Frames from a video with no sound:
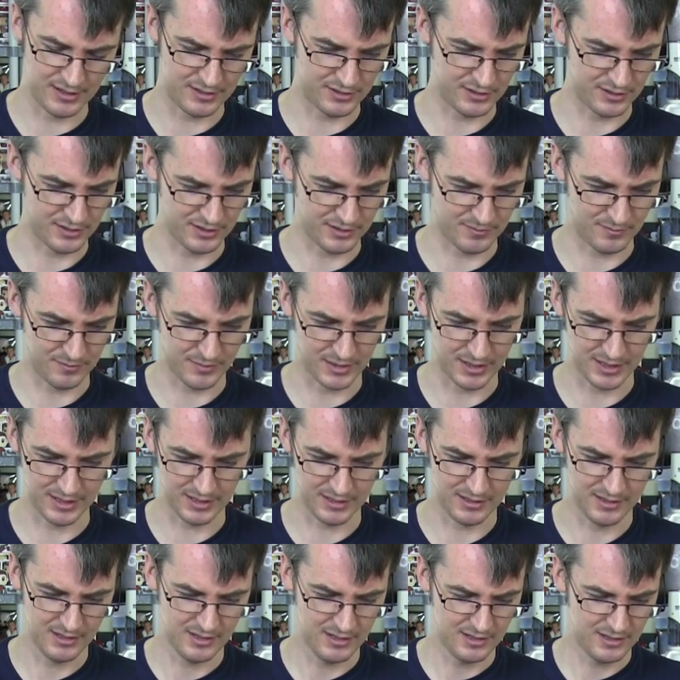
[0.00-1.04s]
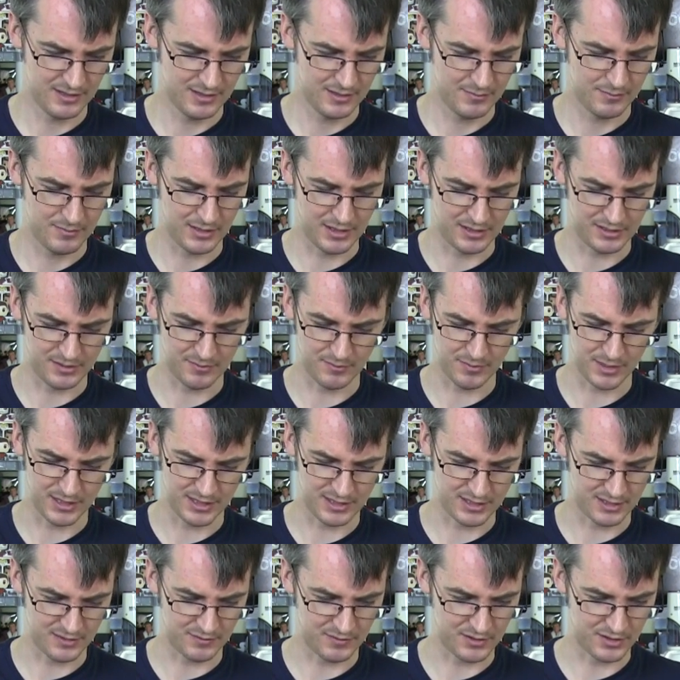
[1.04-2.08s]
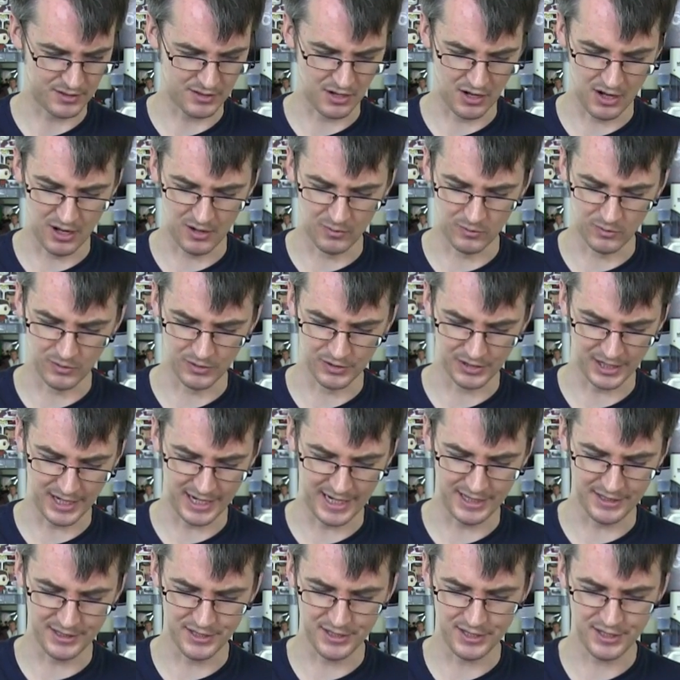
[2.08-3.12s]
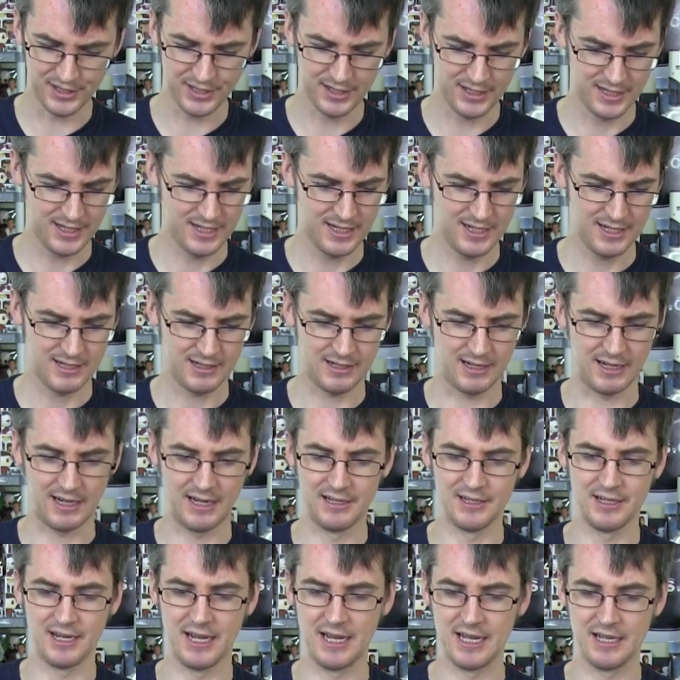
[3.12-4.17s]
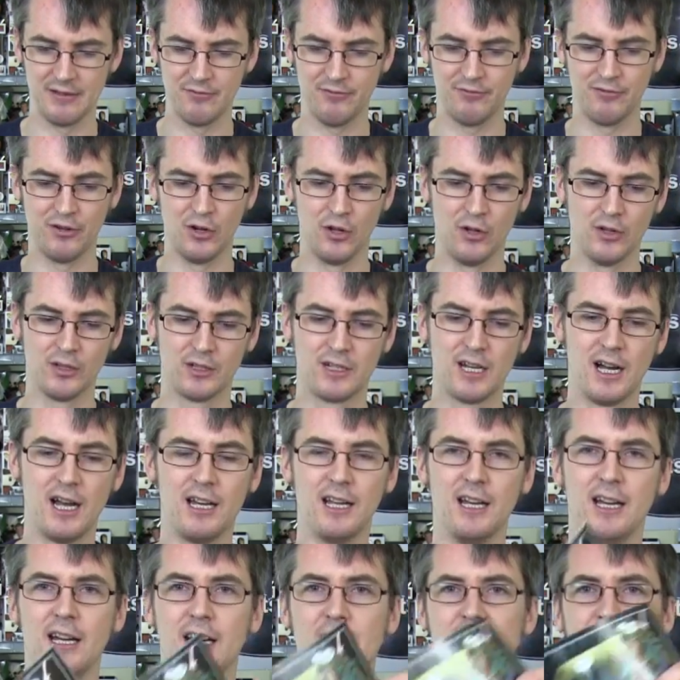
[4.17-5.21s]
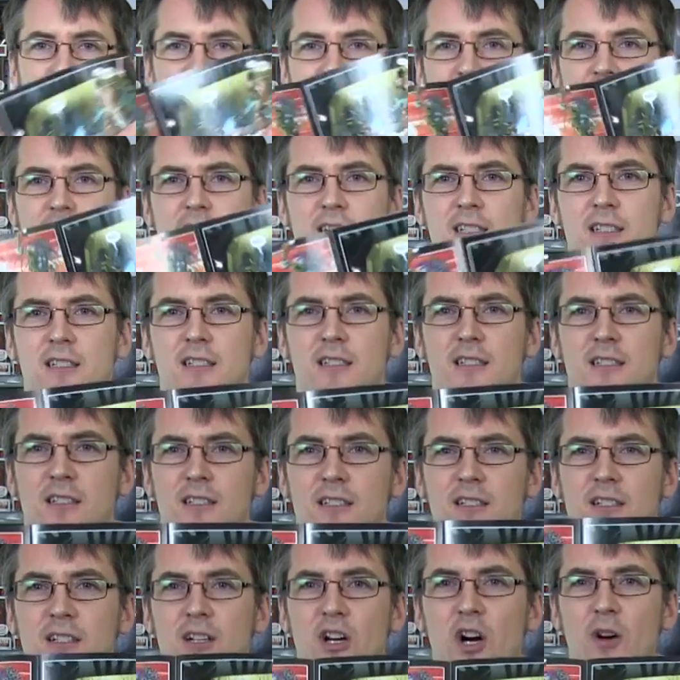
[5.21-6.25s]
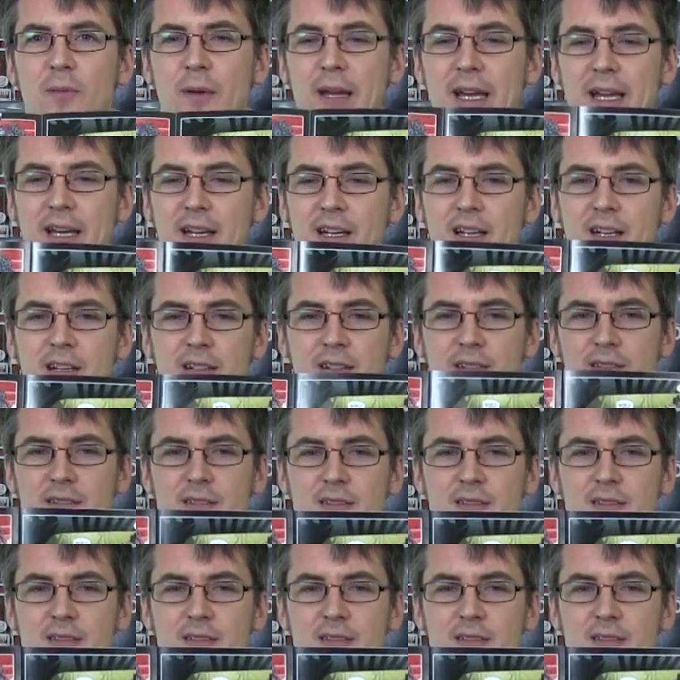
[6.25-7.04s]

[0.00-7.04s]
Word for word: There's some uh, bits and pieces of Star Wars ads and a full colour comic.